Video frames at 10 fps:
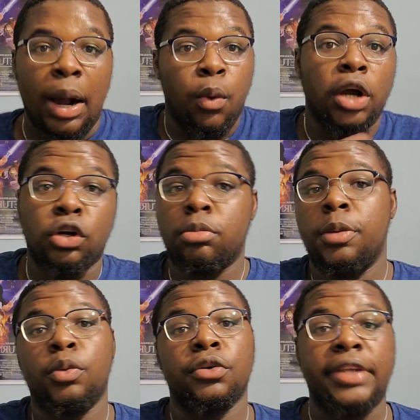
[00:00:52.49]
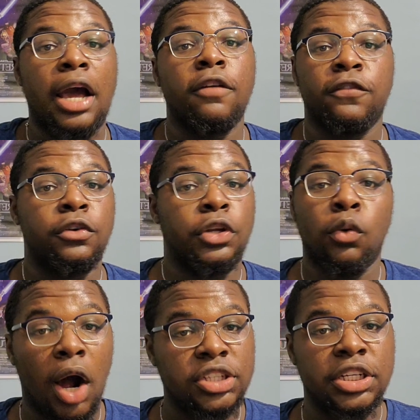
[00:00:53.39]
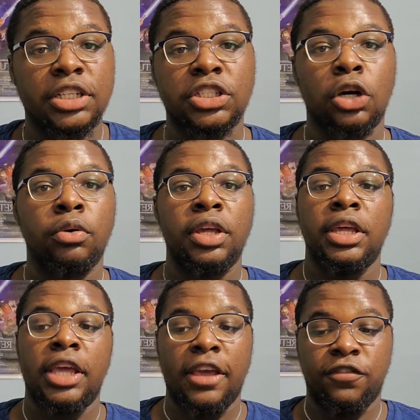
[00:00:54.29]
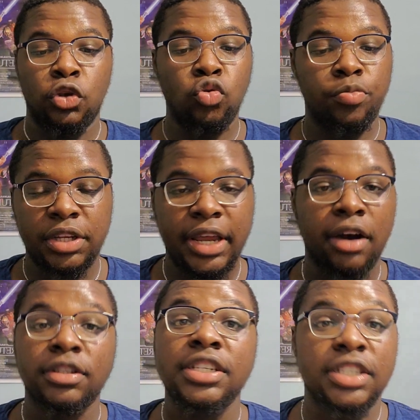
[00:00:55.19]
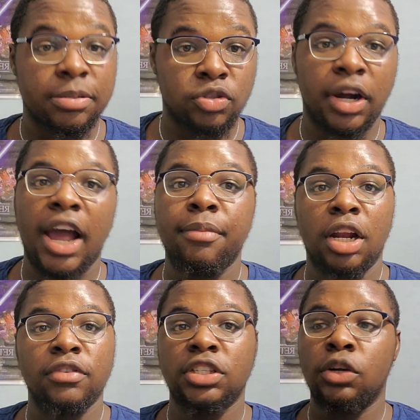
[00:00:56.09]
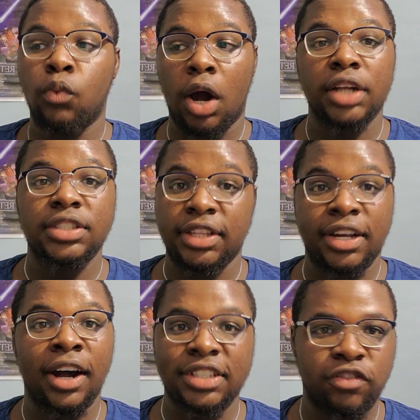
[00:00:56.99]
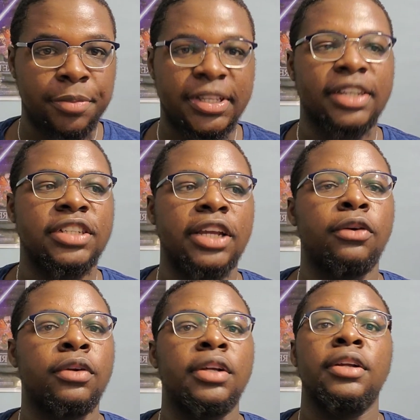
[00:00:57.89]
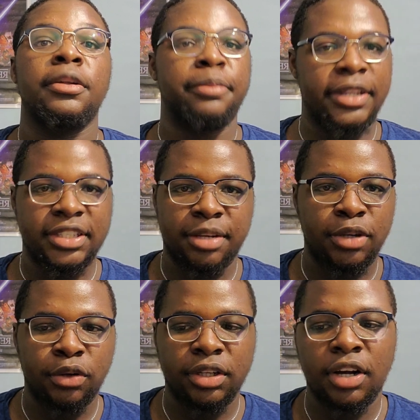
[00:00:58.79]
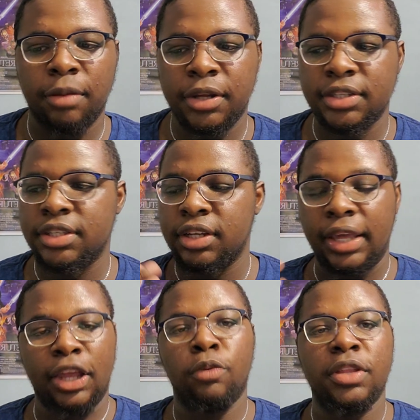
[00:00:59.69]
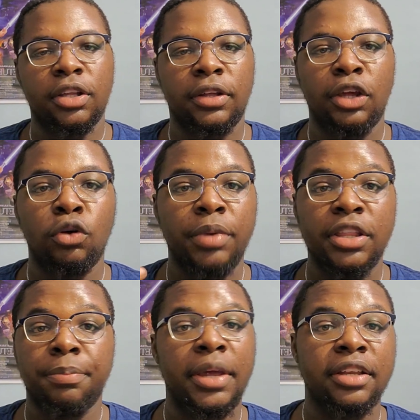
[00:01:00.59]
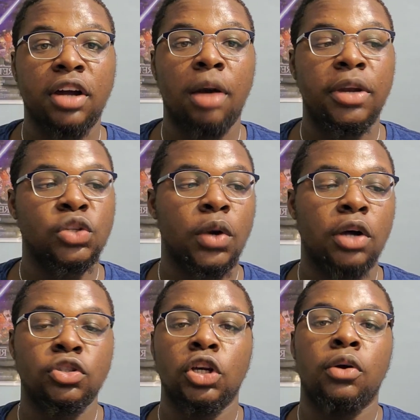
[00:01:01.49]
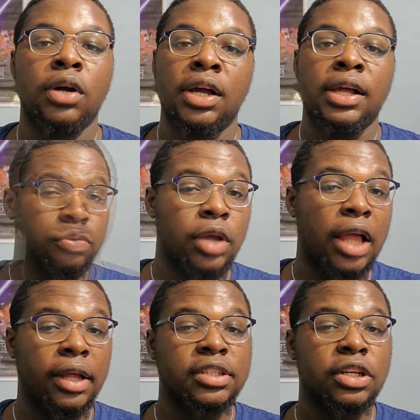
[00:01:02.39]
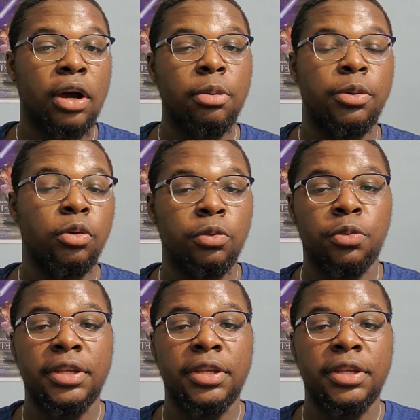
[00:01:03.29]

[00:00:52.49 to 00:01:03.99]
want to know how many people are down for, watching it. So if you would be down to subscribe and obviously to watch the content from the second channel, please let me know in the comments. It'll be the pinned comment as well. So I'd like to know how many people will be